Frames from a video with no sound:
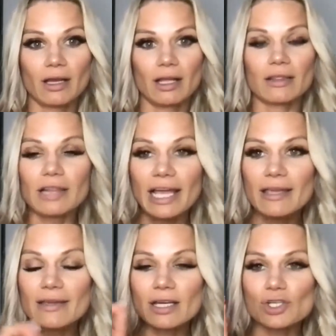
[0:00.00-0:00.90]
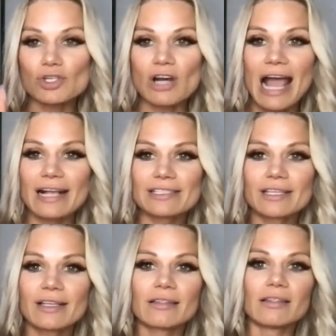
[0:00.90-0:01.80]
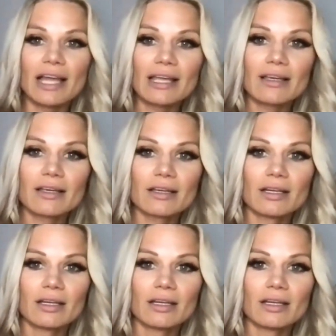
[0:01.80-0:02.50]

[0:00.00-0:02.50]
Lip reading: Like attracts like.